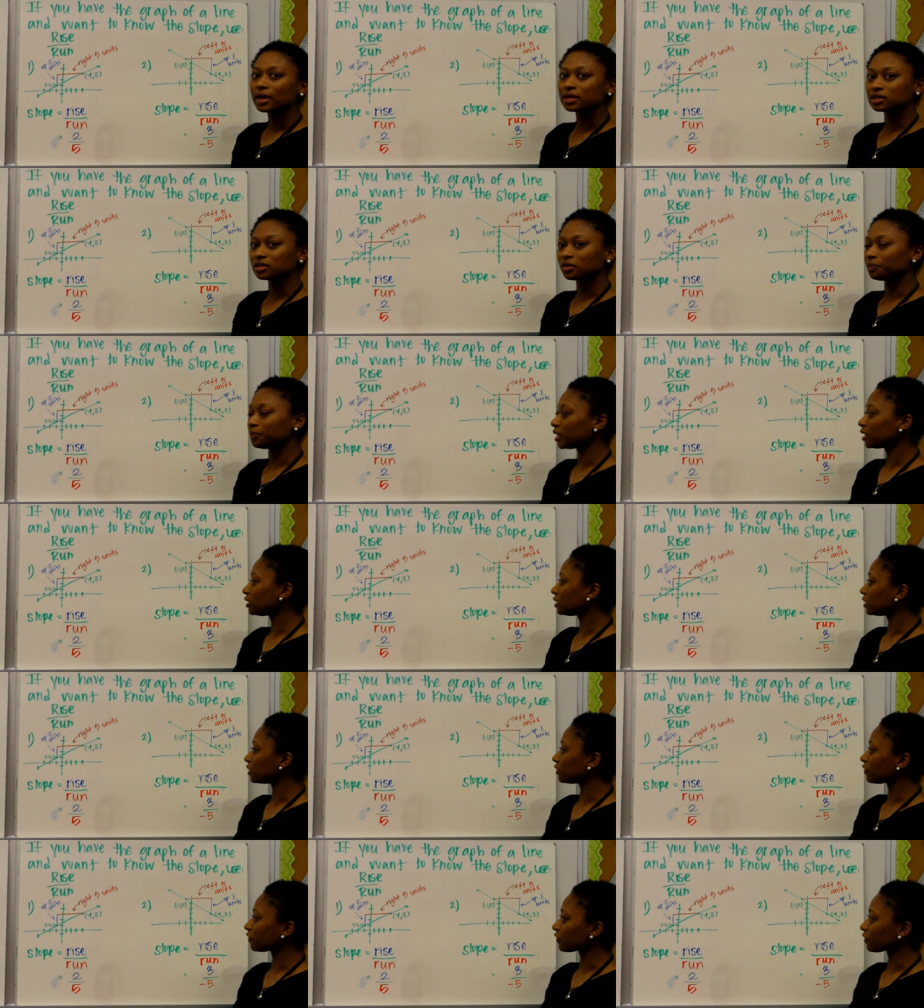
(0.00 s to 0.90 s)
It's a
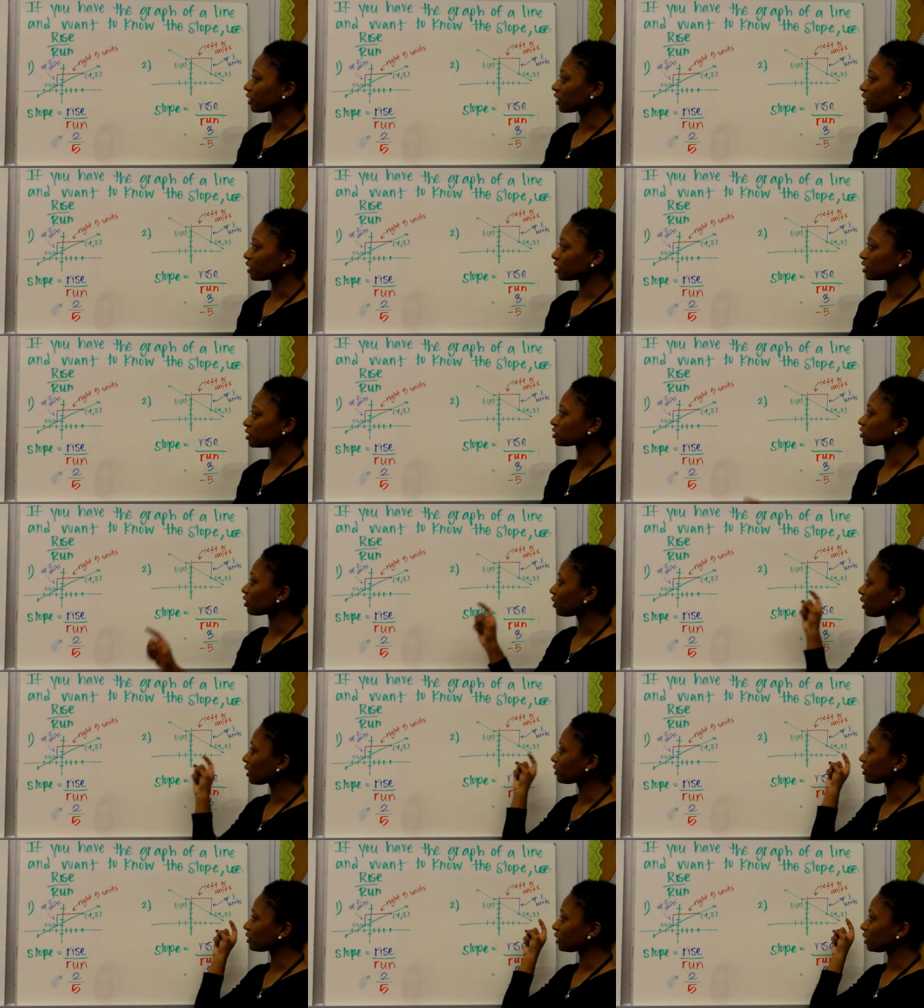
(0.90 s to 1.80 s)
bit different. It's
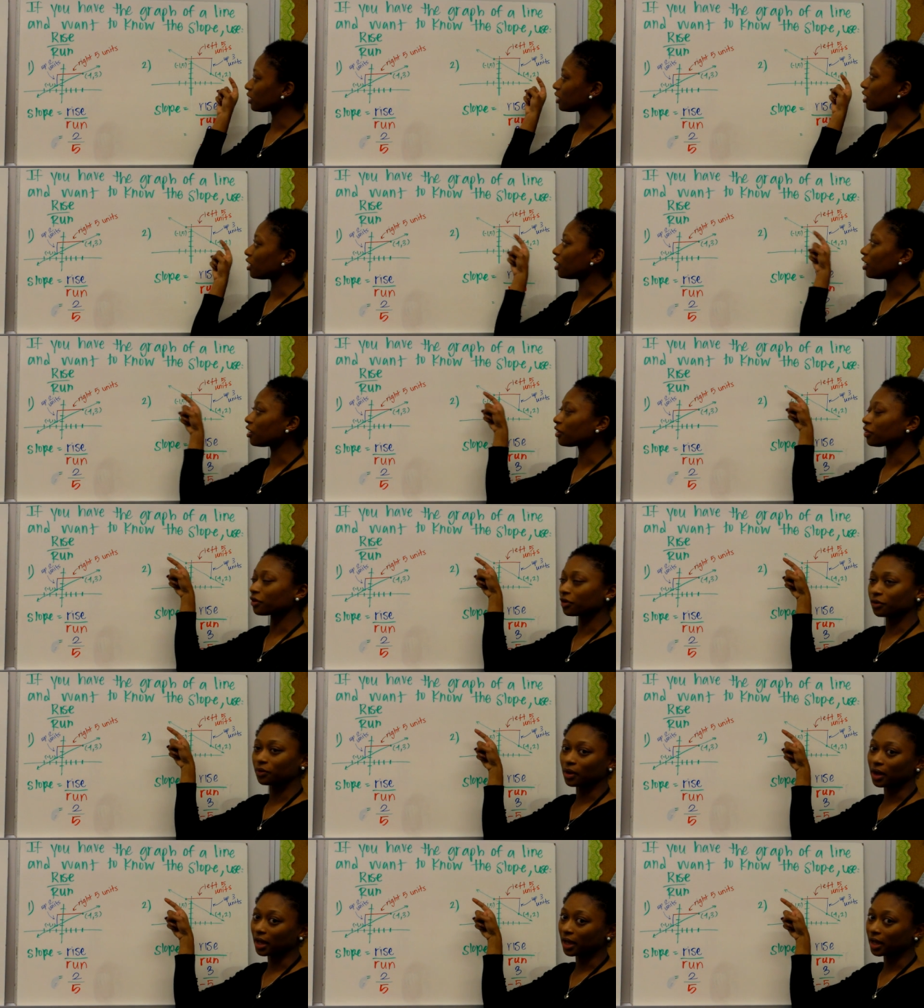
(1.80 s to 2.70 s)
going the
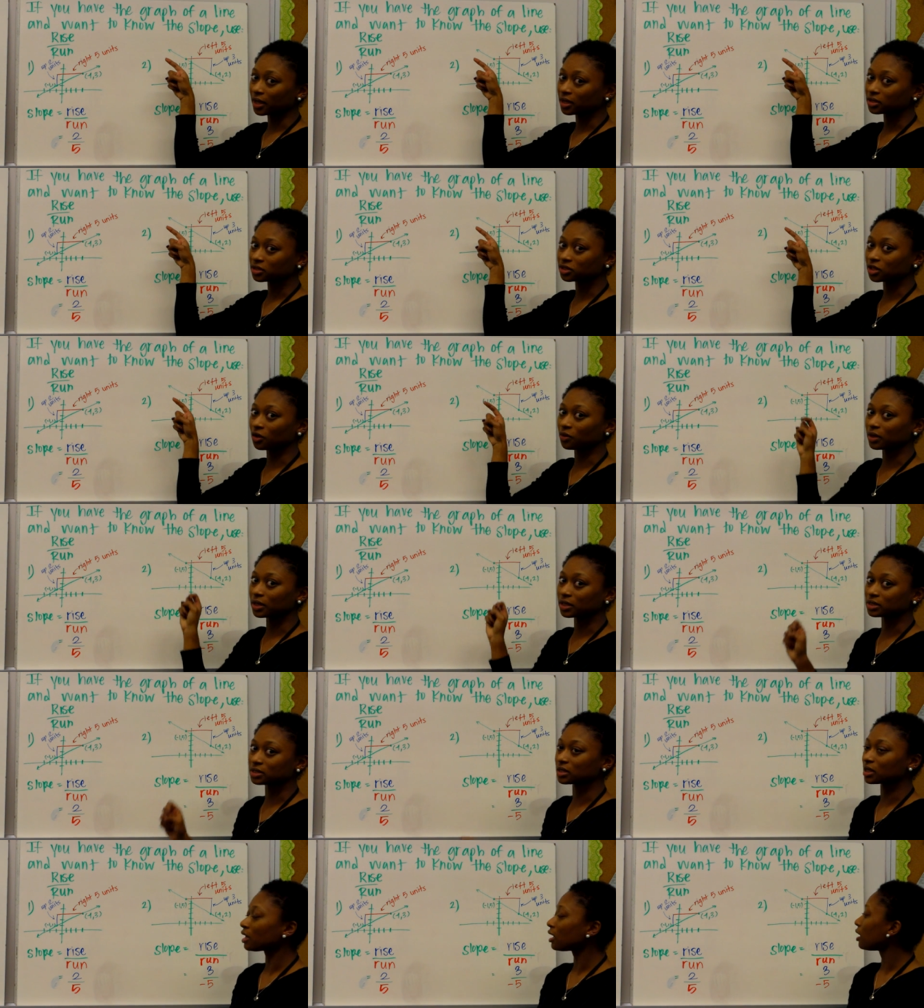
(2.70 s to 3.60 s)
other way, so
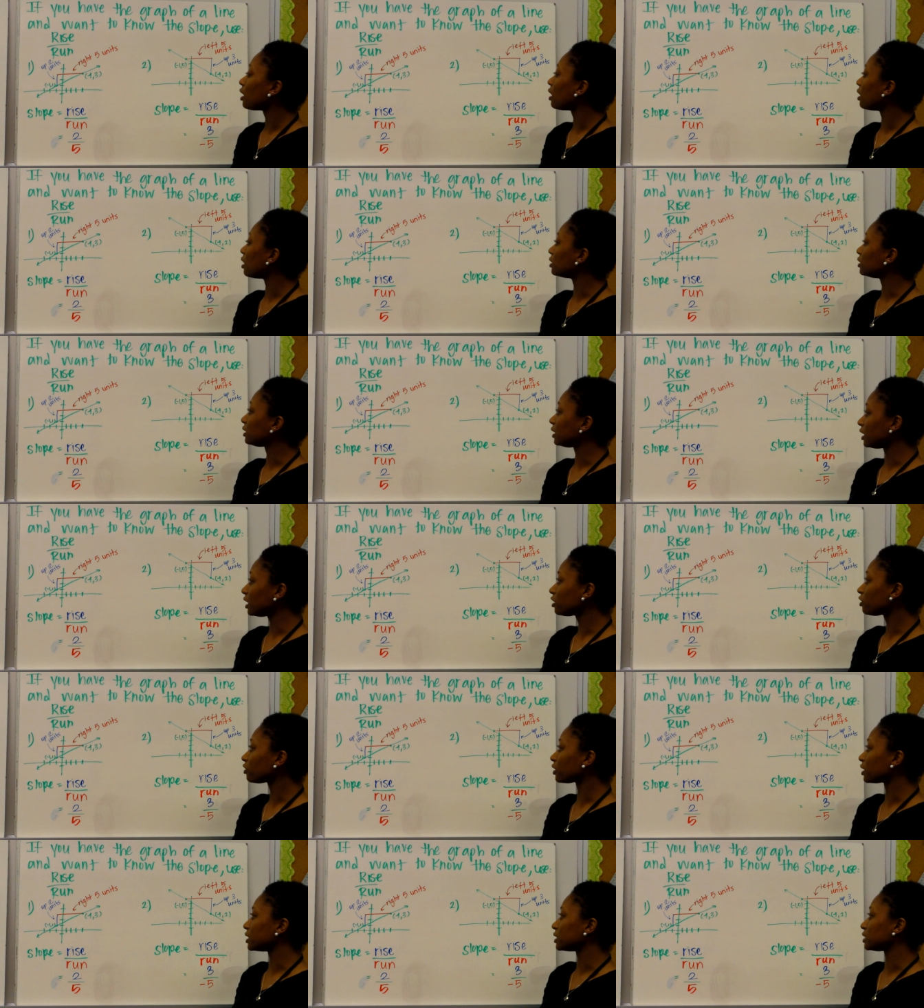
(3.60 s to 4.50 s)
it's
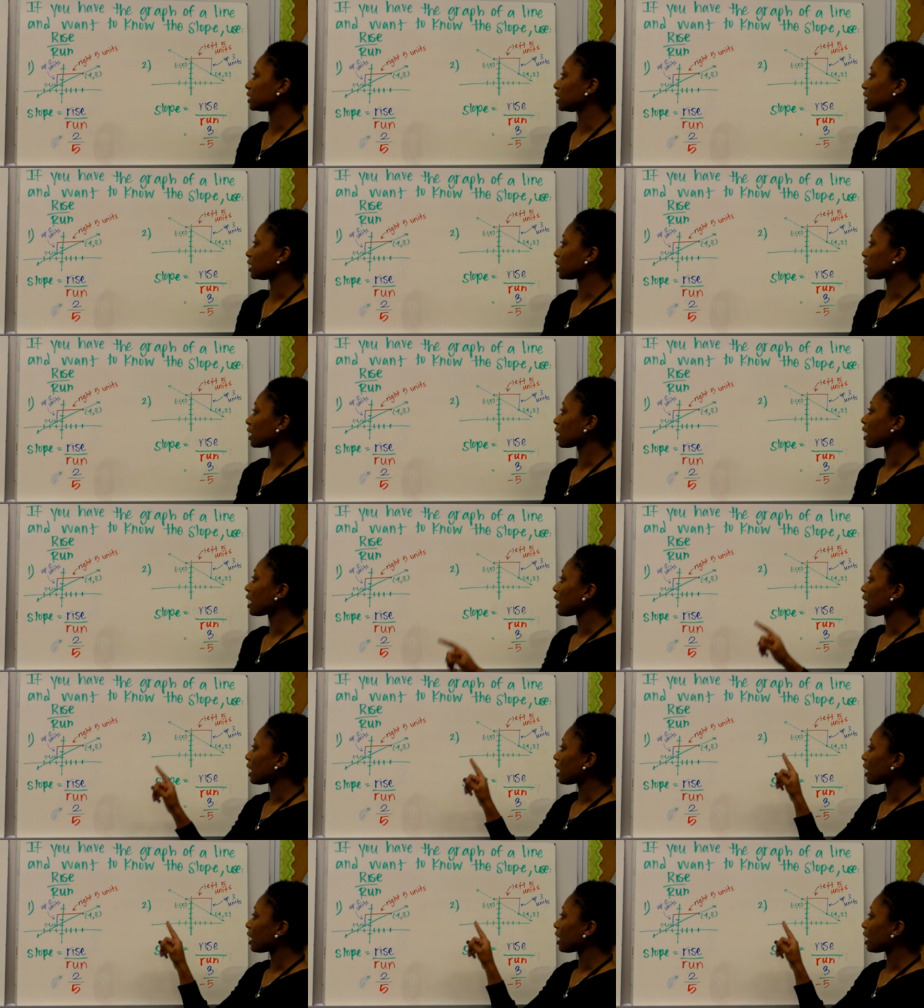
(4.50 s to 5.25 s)
decreasing,